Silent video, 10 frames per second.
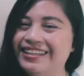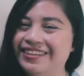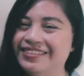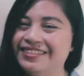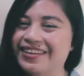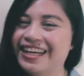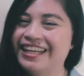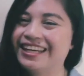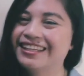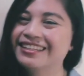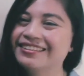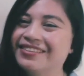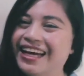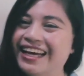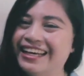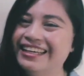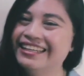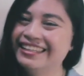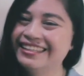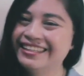My name is Marian, and goodbye.